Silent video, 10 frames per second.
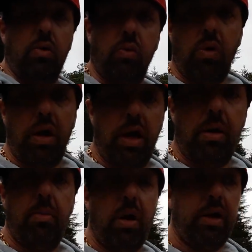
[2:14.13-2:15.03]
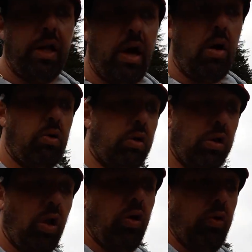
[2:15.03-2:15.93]
where I am right now
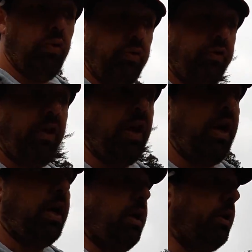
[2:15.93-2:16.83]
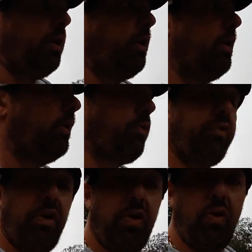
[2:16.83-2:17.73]
closed, and there's
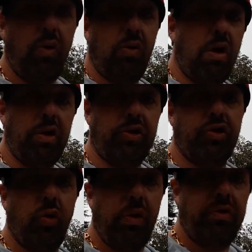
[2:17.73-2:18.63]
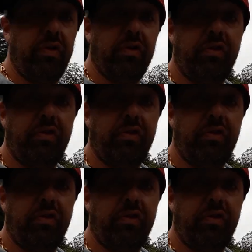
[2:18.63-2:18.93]
not a whole lot of choices.